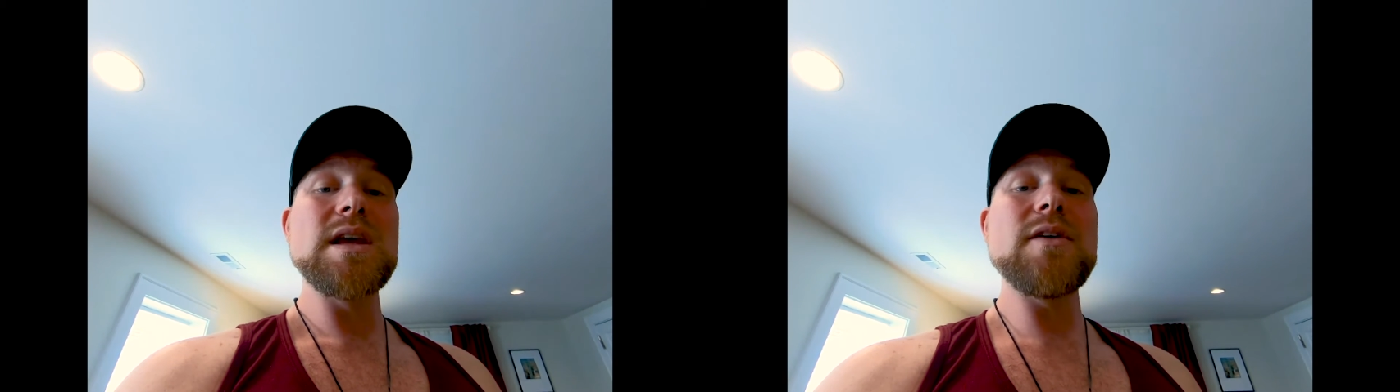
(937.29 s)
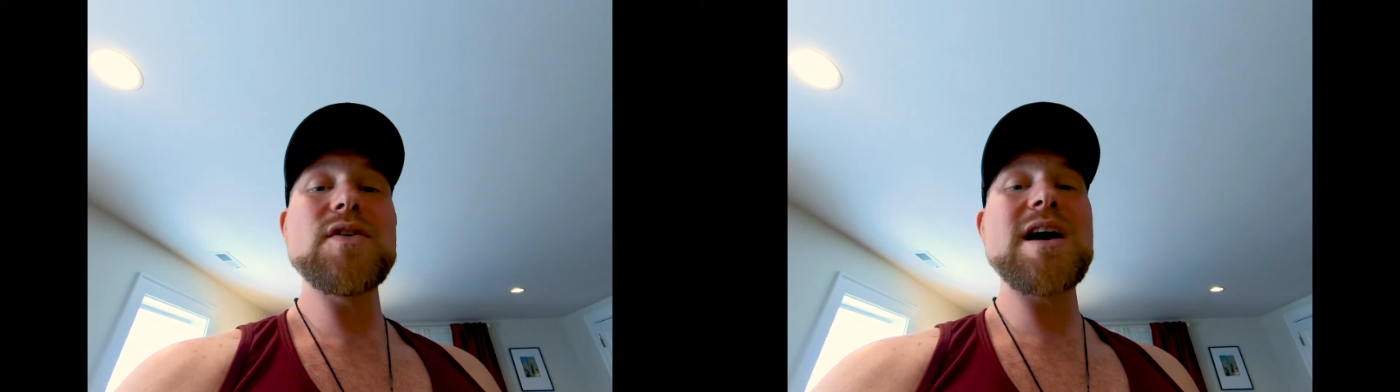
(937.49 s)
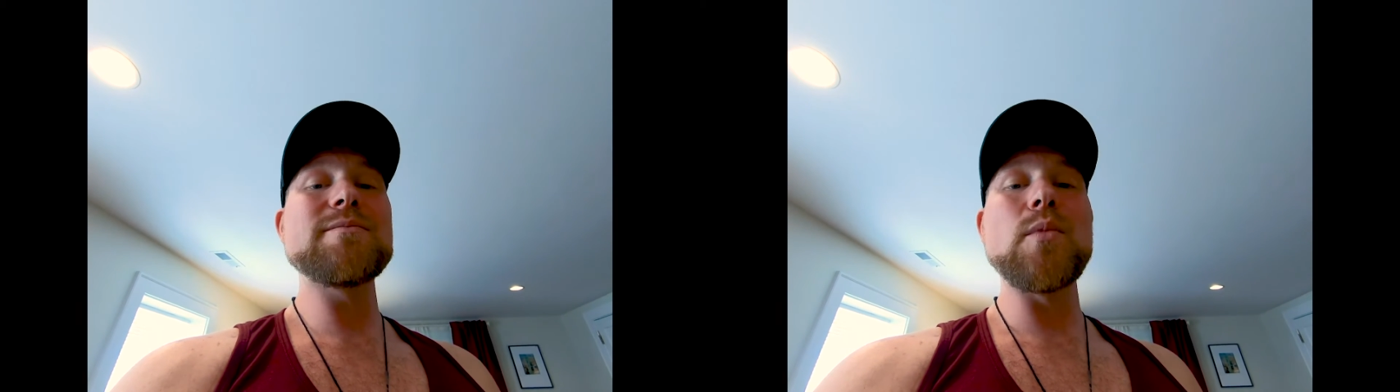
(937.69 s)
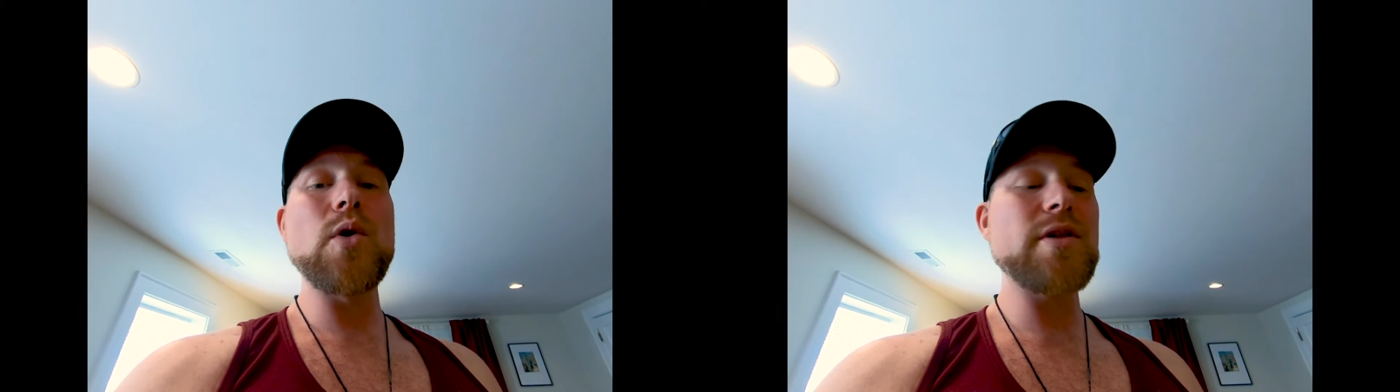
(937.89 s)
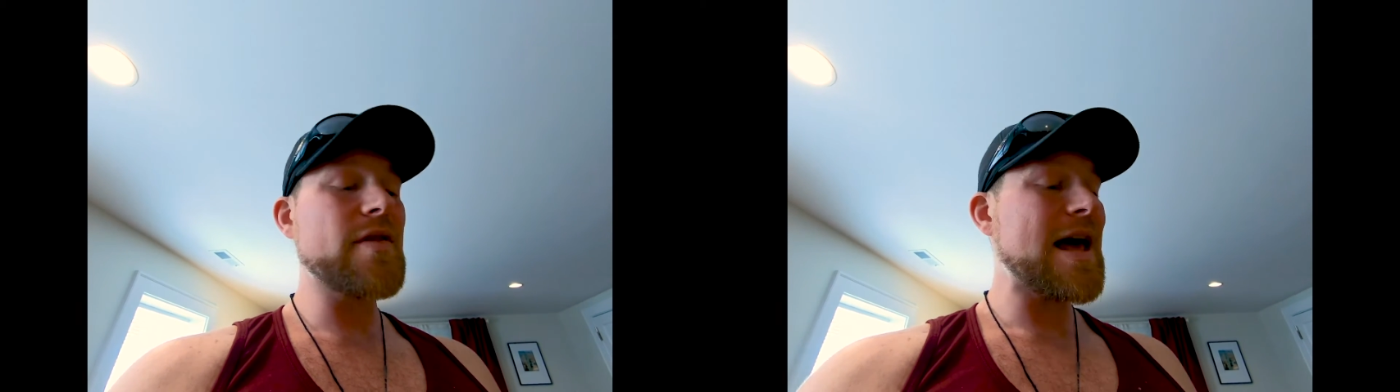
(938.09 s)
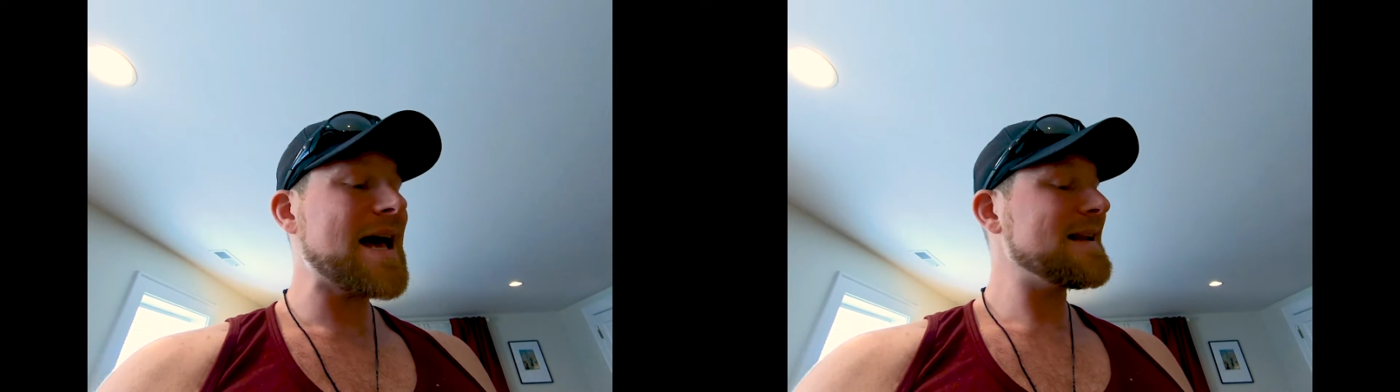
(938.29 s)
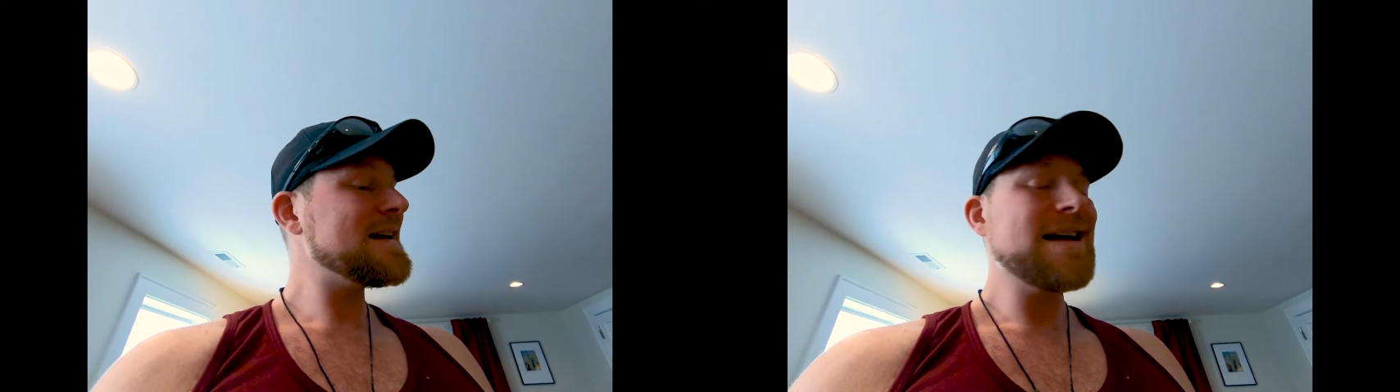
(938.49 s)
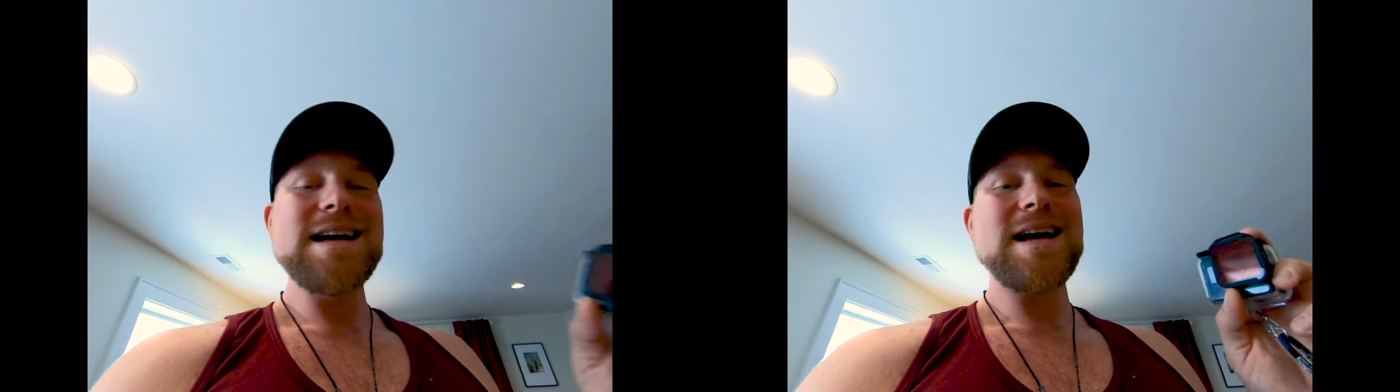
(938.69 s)
If you have more than
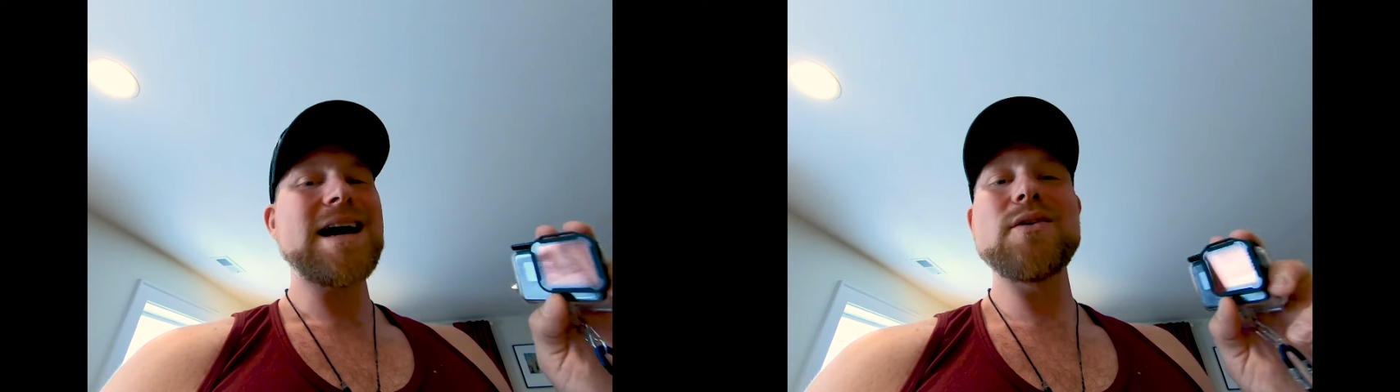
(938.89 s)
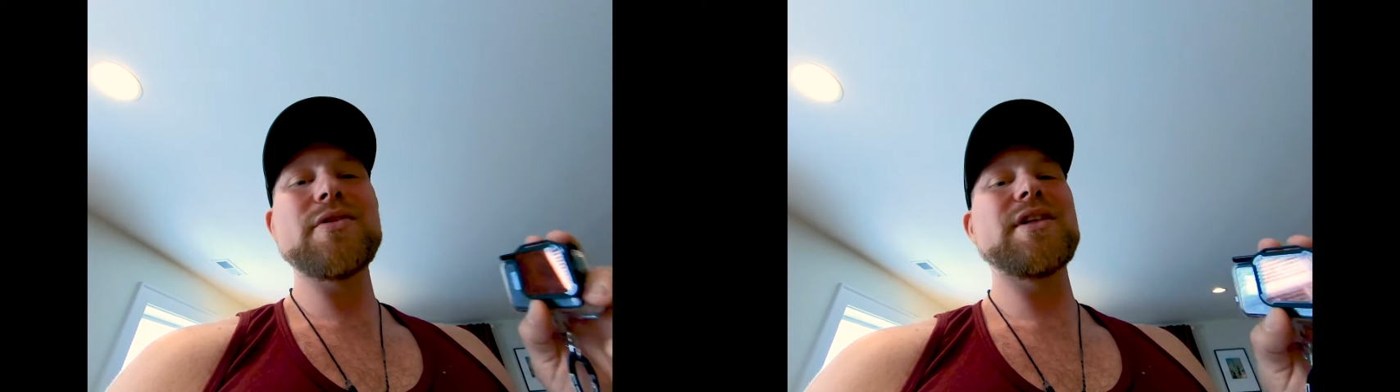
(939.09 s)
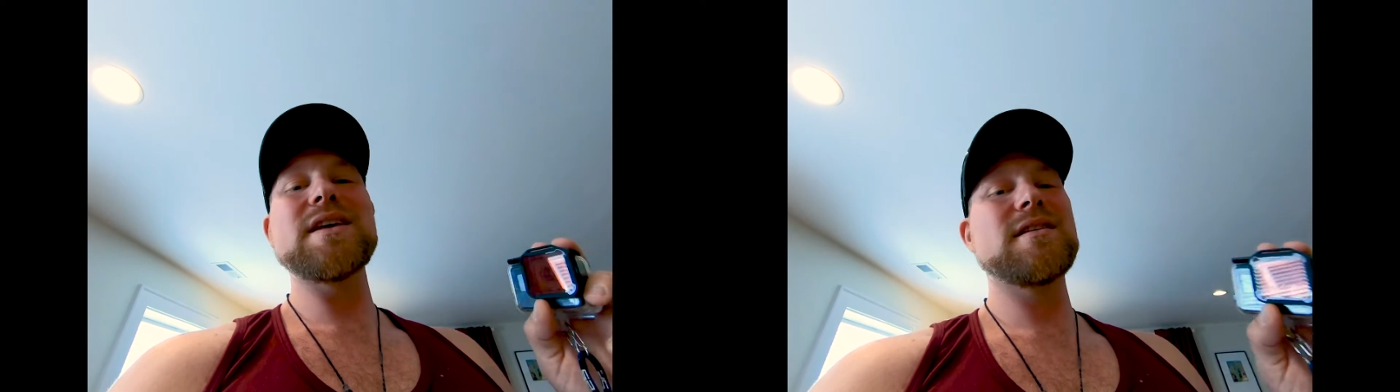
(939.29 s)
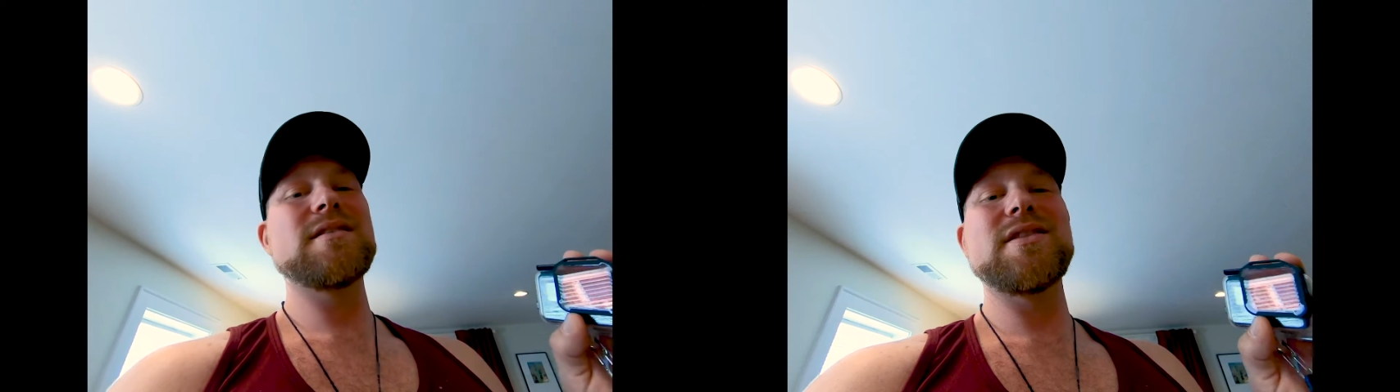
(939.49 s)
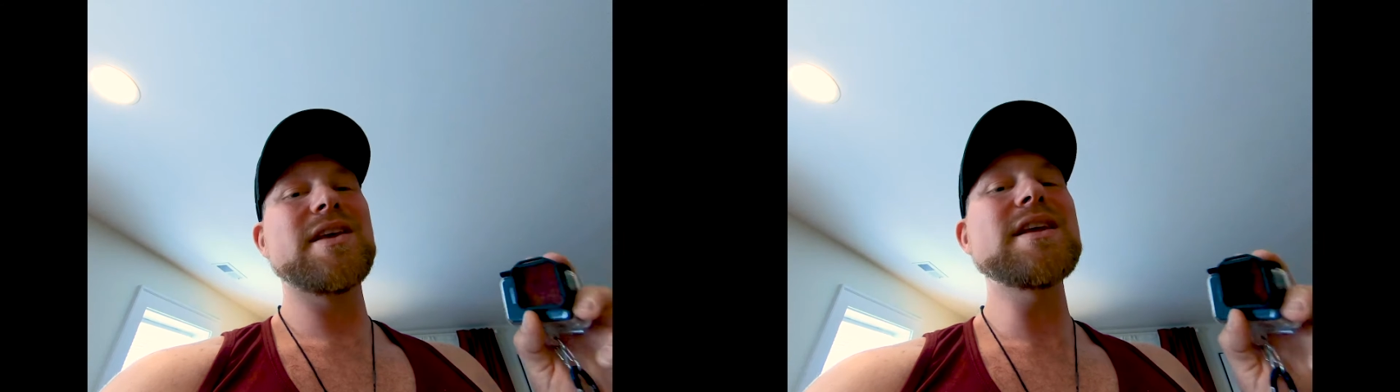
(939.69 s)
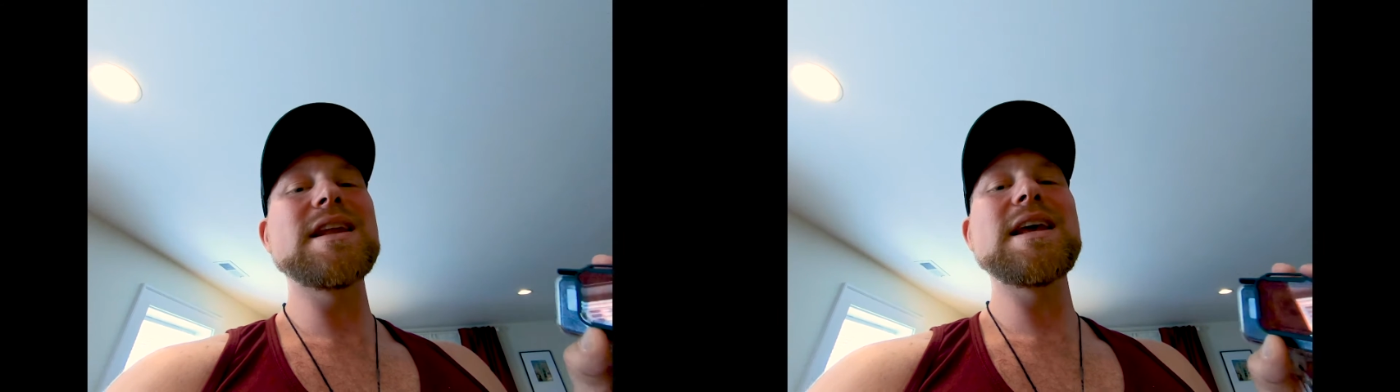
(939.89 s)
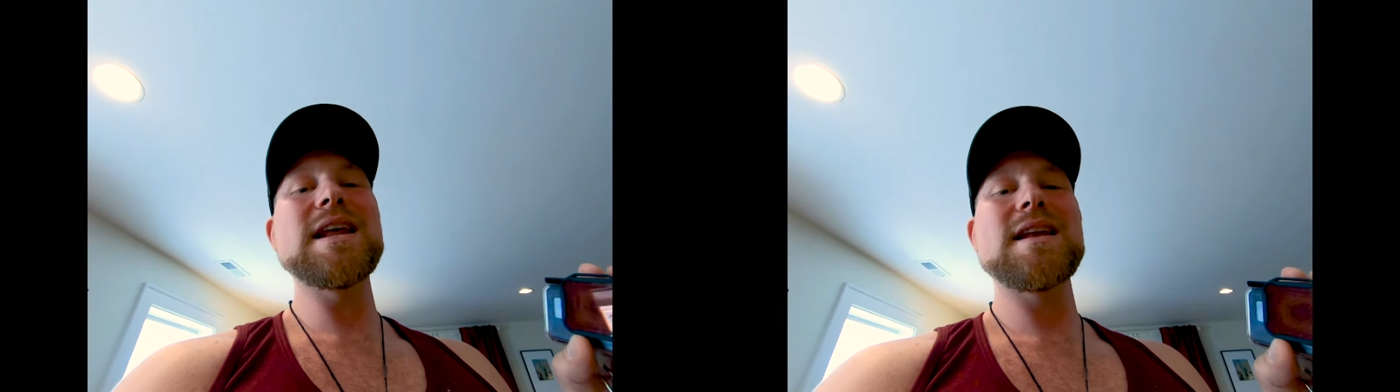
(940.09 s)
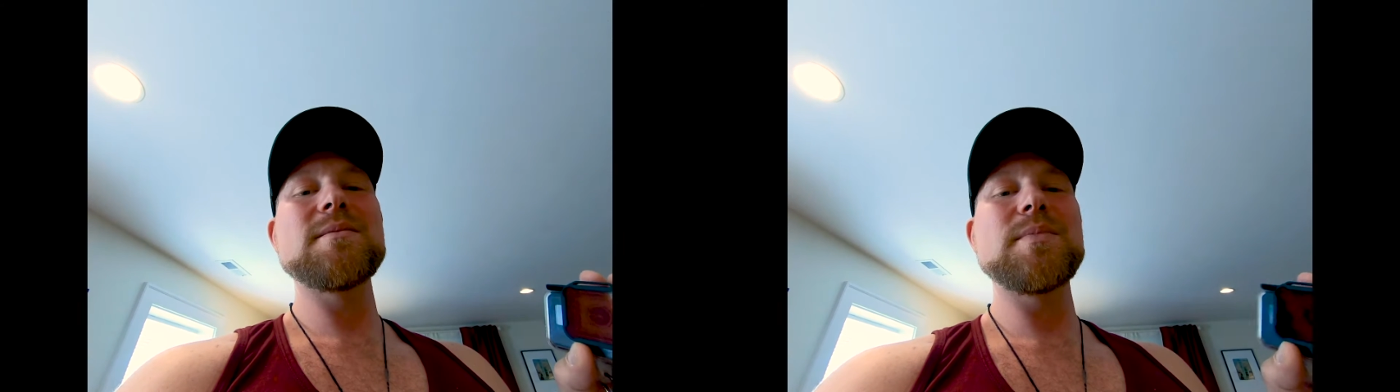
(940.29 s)
that, I don't think that you need it,